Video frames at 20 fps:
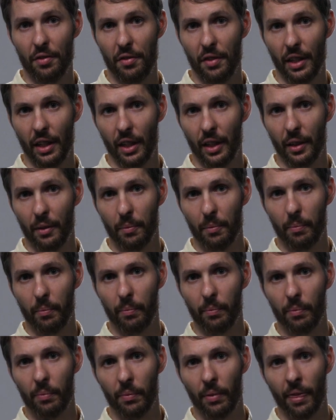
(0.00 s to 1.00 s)
feeling.
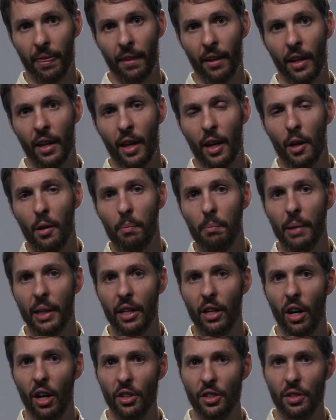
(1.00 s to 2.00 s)

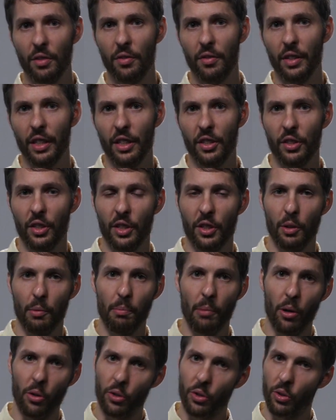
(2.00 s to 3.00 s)
Because of this
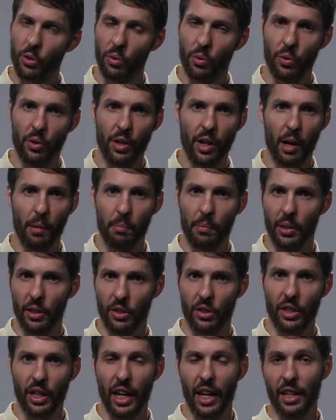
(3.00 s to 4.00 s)
emotional
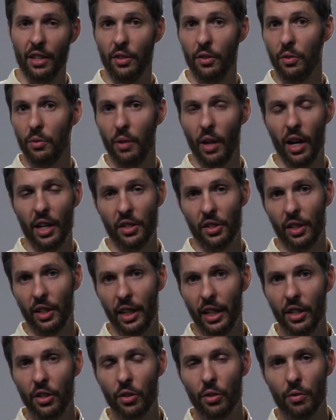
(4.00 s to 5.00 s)
numbness and
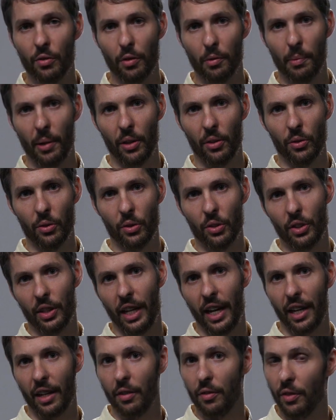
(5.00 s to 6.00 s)
isolation from others,
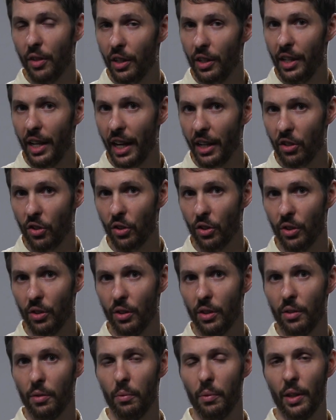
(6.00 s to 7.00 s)
lack of connection
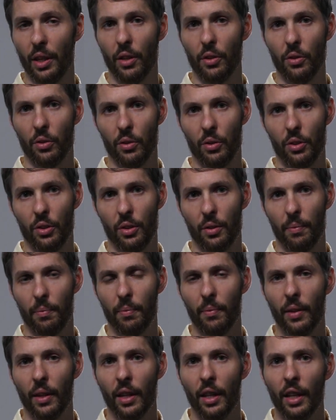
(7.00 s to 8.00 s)
with others,
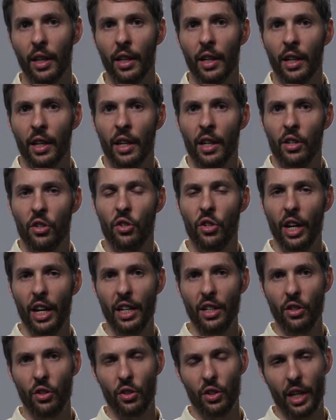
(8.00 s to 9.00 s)

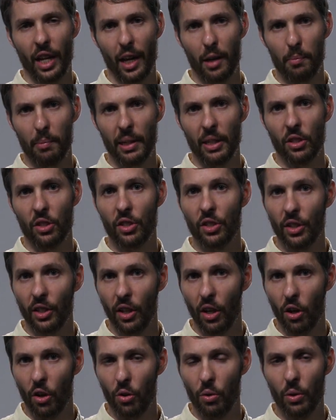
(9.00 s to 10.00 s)
change can be
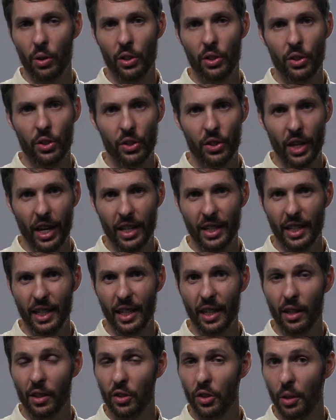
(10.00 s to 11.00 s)
slow,
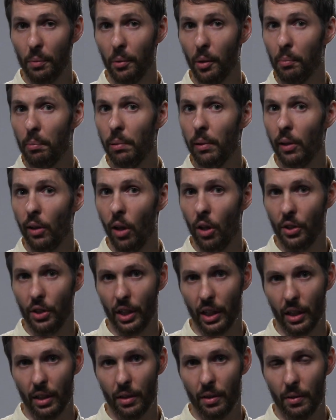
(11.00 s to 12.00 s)
steady, somewhat
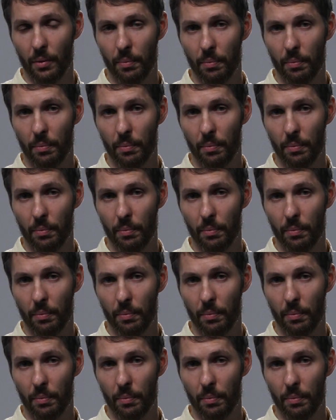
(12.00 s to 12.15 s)
plodding.